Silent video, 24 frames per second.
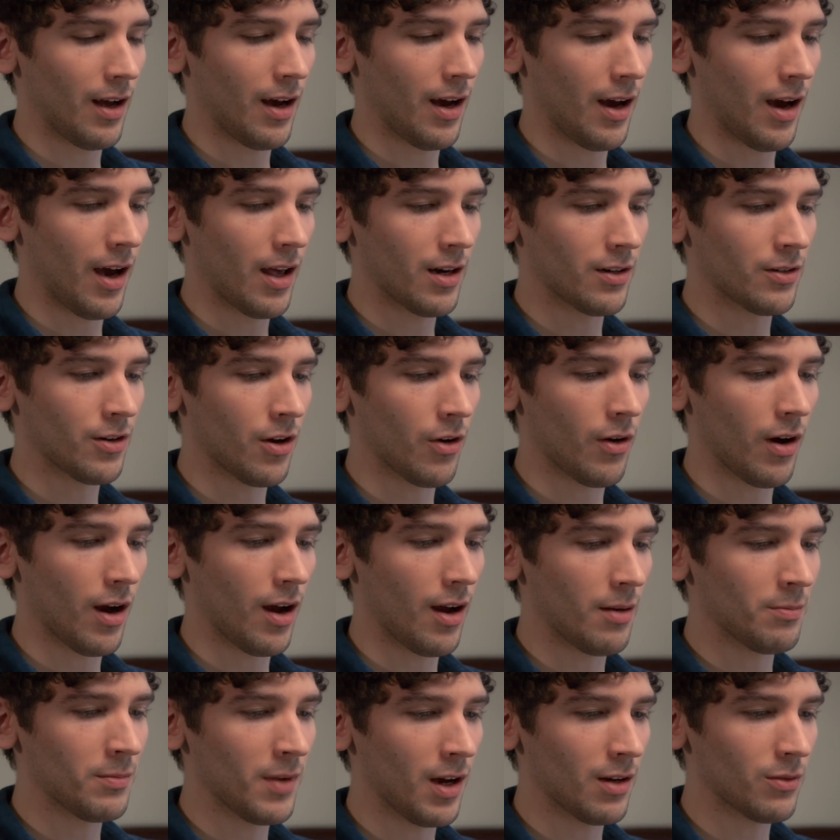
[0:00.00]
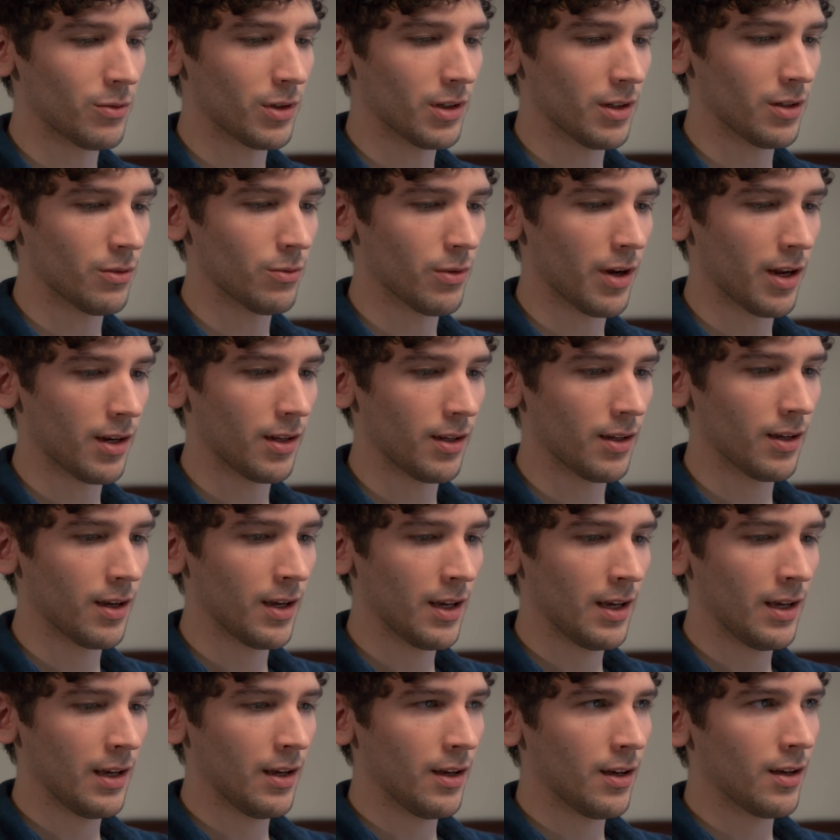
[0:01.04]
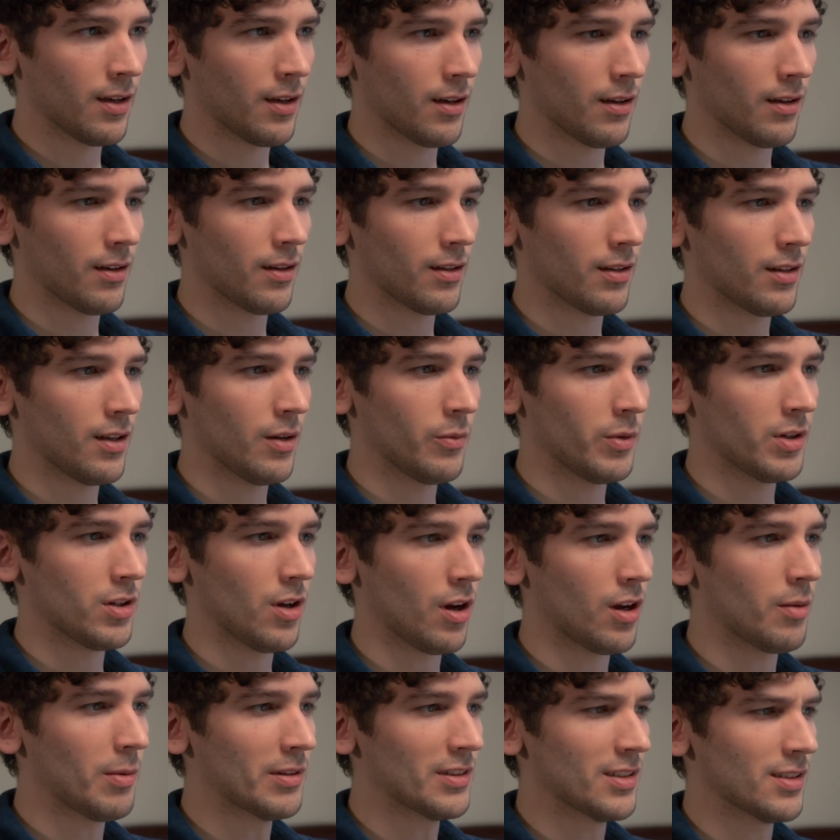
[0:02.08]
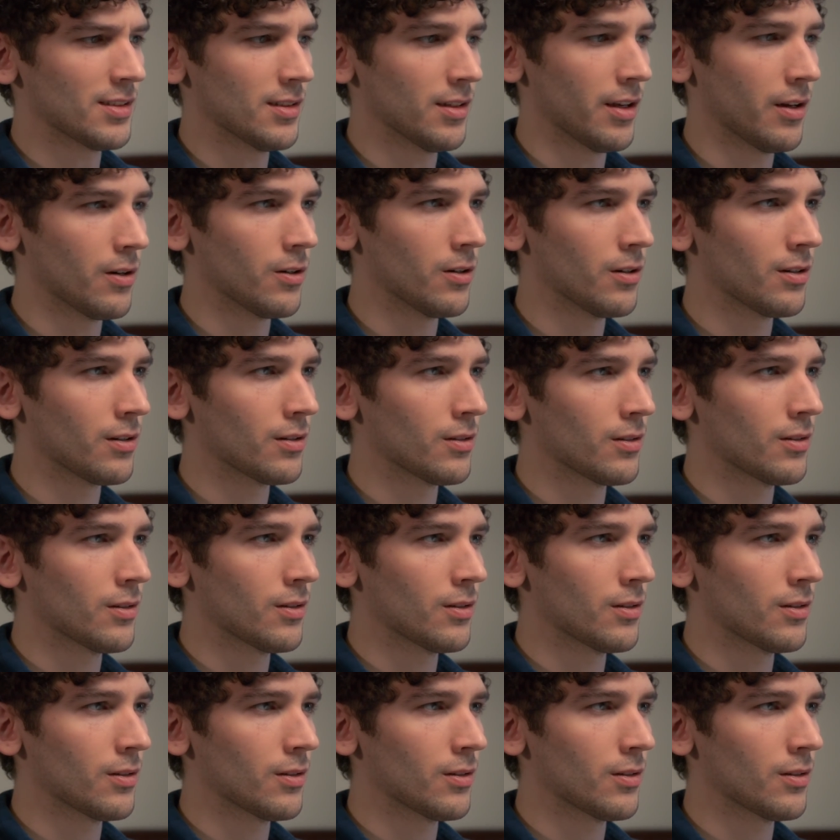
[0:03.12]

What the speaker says: I don't know, I'm not really ready. Can we talk about this later?